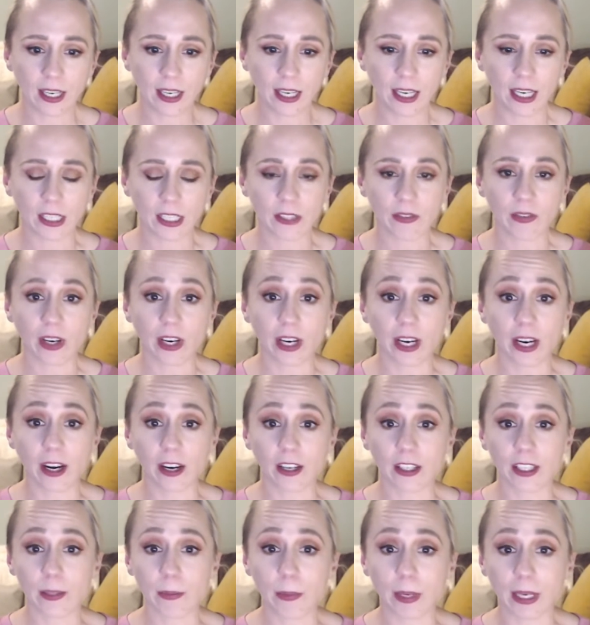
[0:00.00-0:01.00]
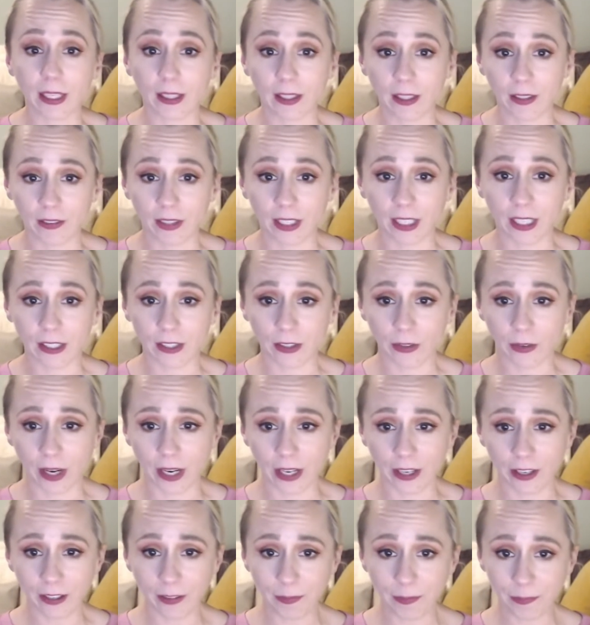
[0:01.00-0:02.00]
It's very hard to make a living as a
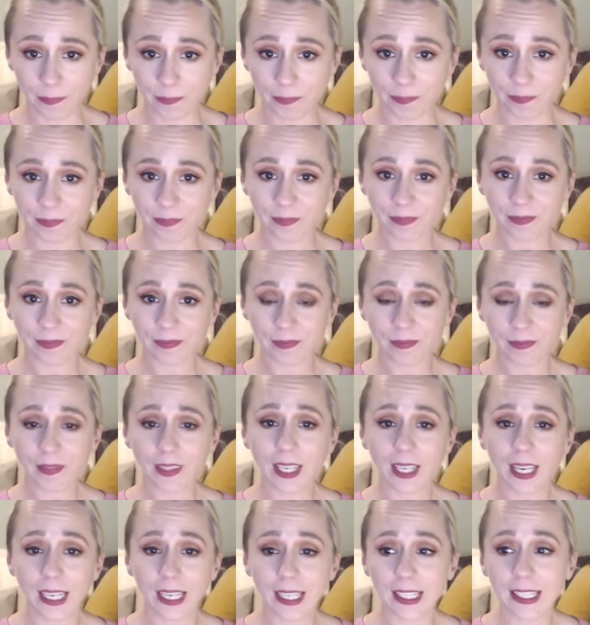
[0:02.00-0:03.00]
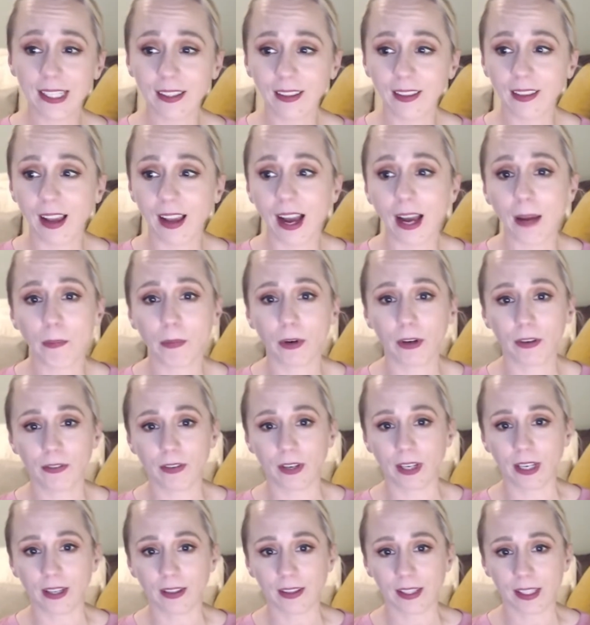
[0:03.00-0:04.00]
writer. And it's a lot more
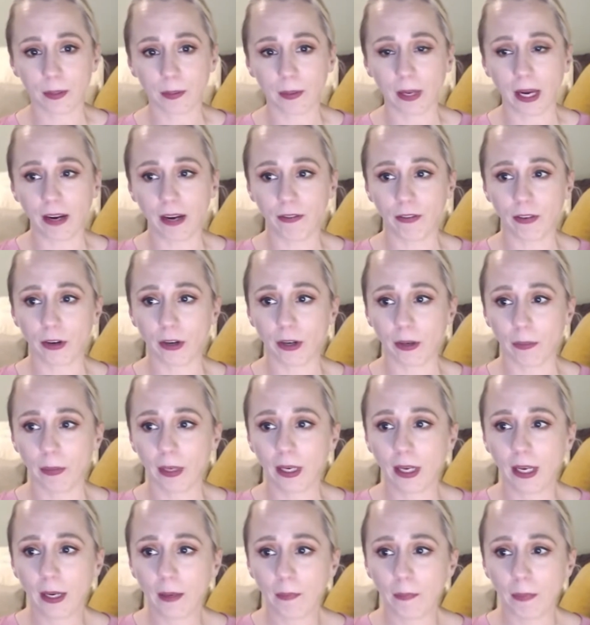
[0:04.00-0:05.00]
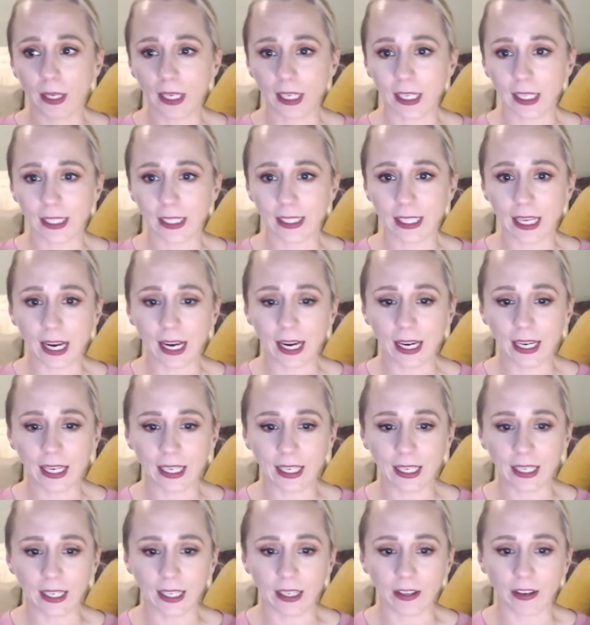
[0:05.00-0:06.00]
fun on this platform because I
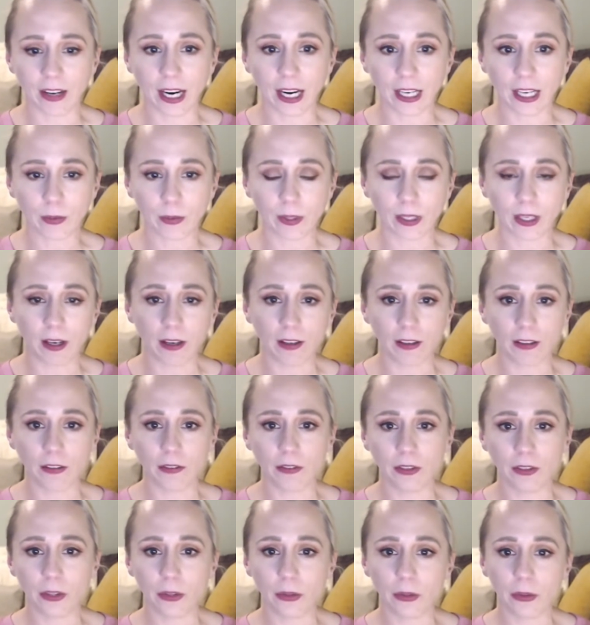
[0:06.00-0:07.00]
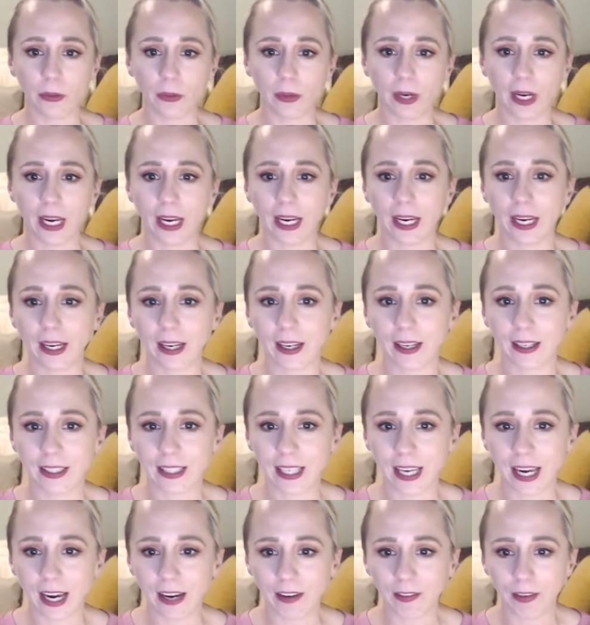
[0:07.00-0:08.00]
can interact with all of you and
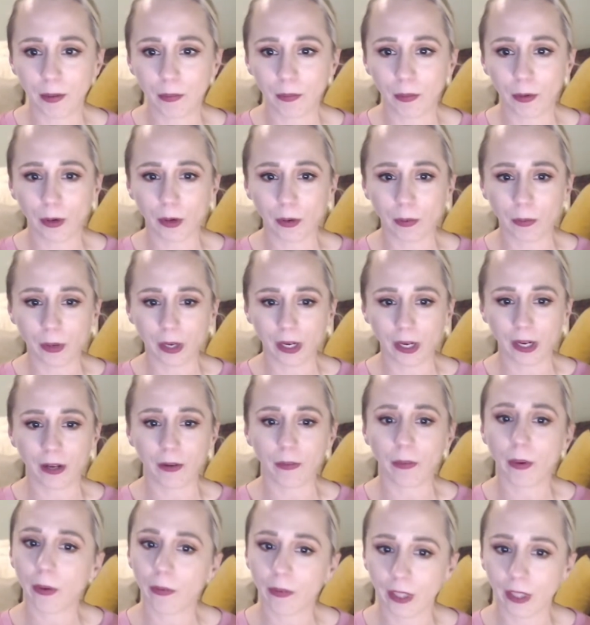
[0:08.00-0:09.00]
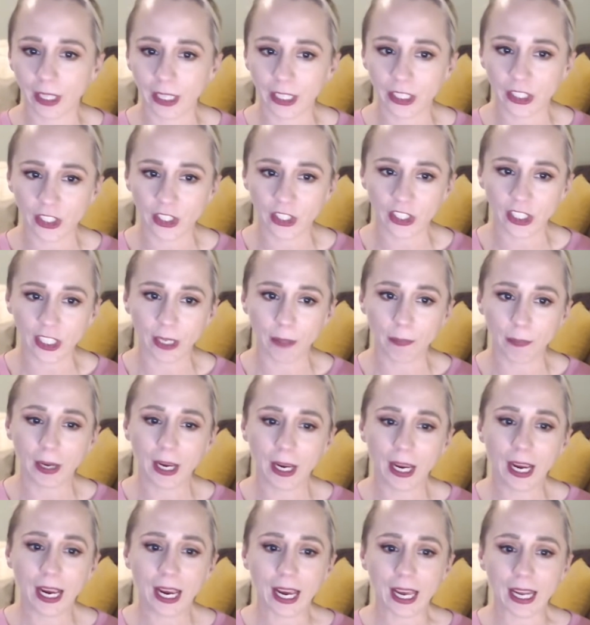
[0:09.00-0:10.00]
have a more one-on-one relationship.
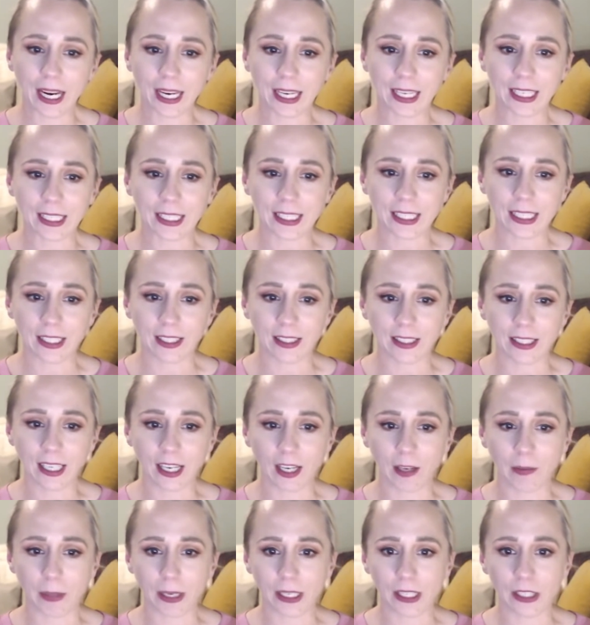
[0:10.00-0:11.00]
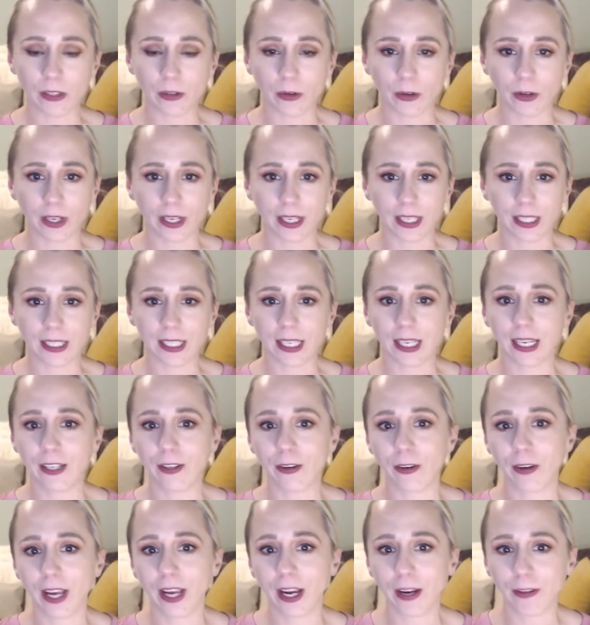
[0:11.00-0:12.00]
And I can still tell my stories and I
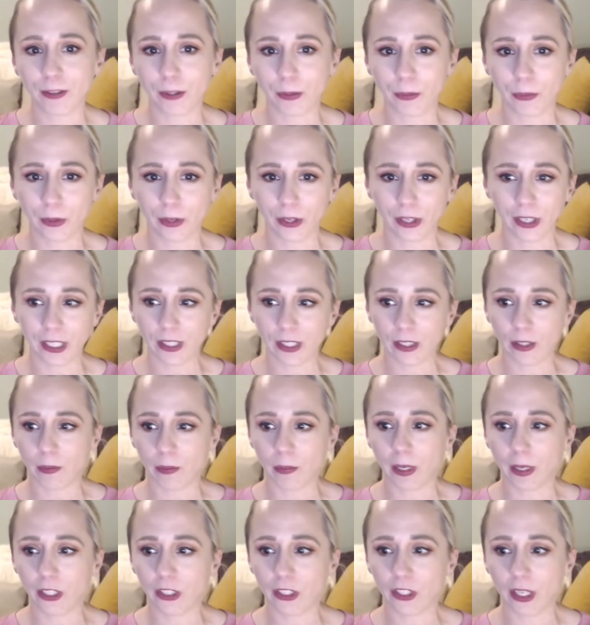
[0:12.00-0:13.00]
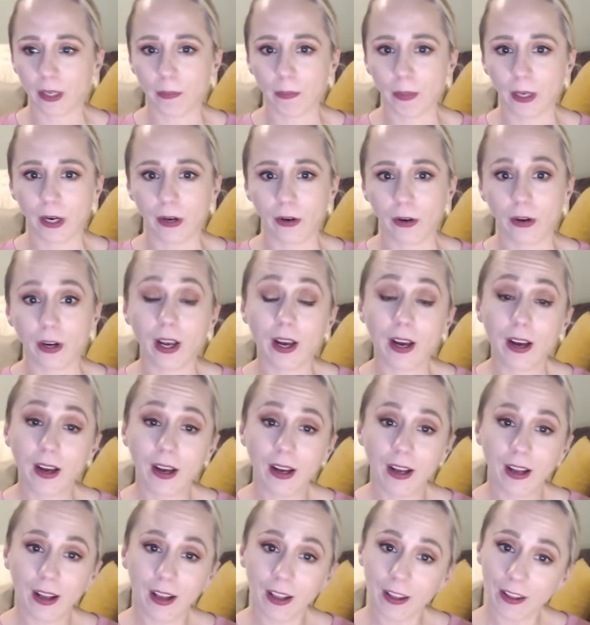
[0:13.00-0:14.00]
don't have to worry so much about
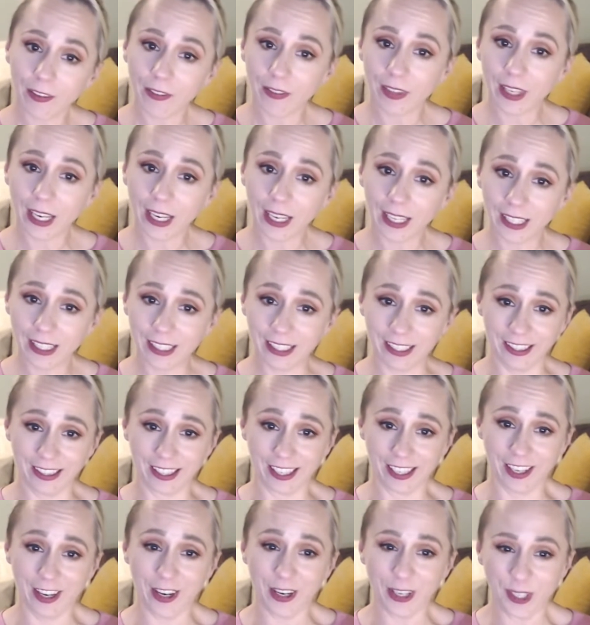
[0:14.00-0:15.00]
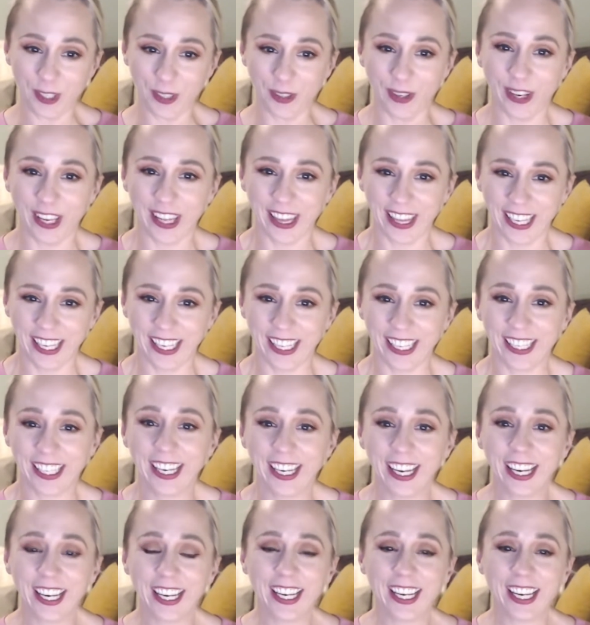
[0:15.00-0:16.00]
all of the editing that goes with it
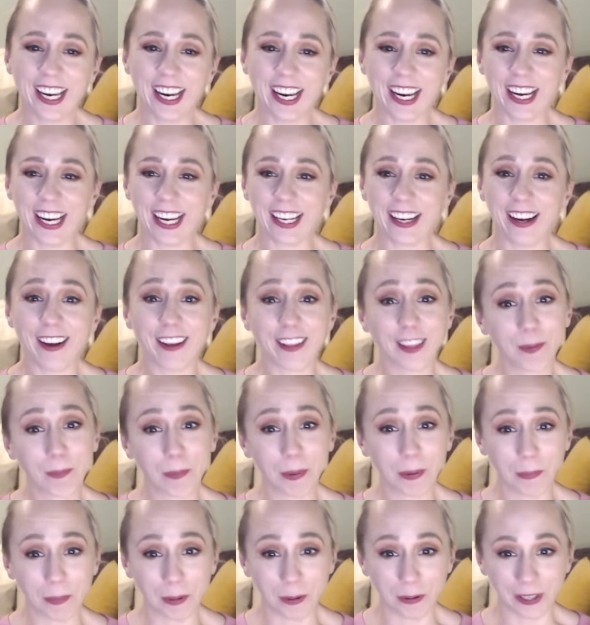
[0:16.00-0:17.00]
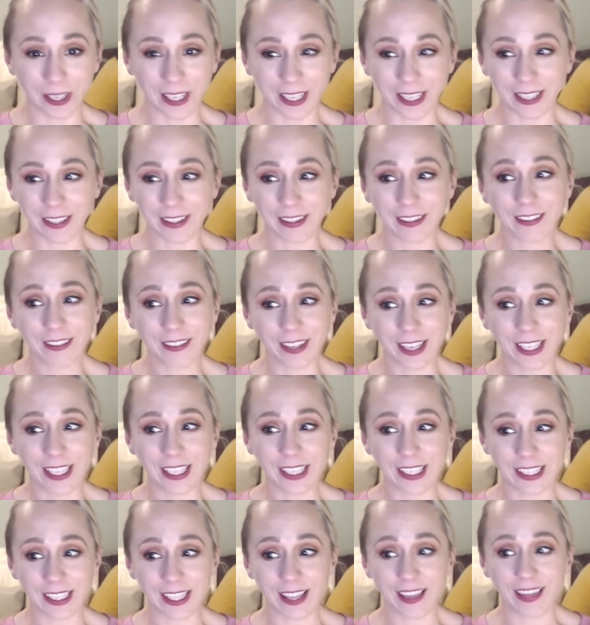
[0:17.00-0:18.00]
and all the promoting. Writing
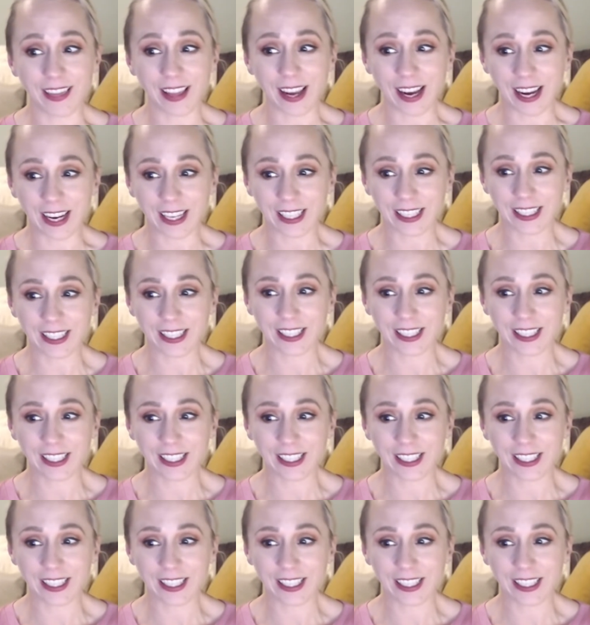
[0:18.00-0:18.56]
is a lot.